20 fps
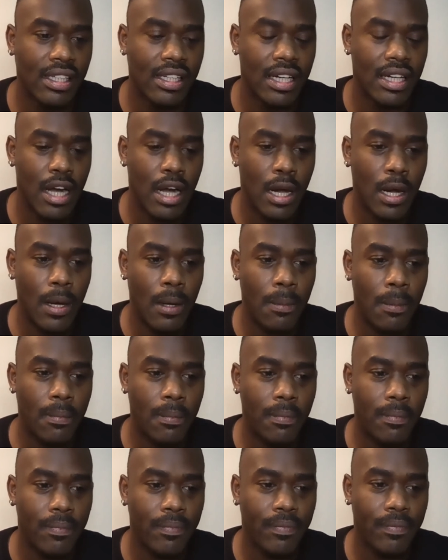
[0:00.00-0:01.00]

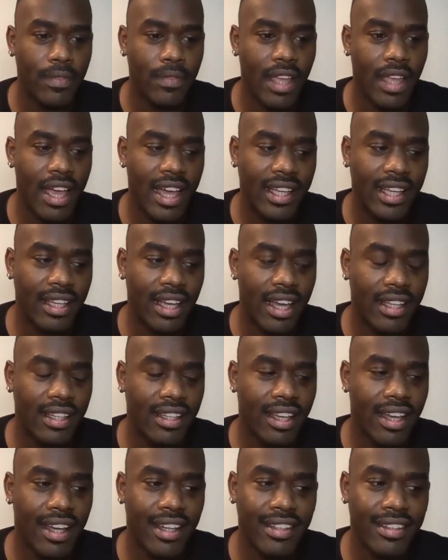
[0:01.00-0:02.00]
Um, I,
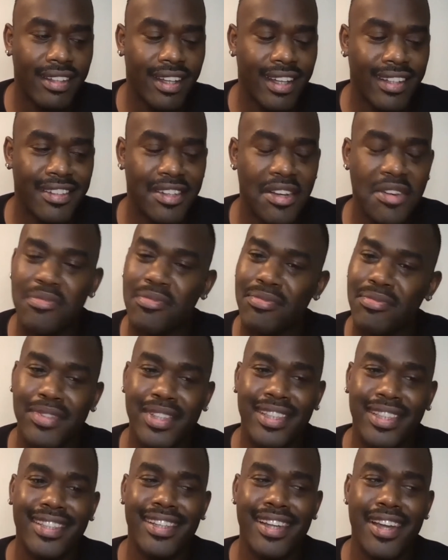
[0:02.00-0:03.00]
I, I, don't
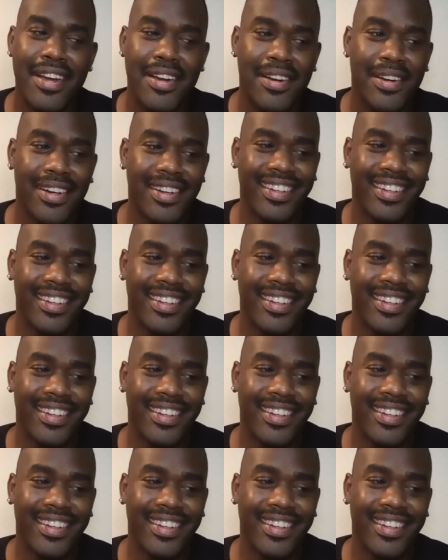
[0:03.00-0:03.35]
really know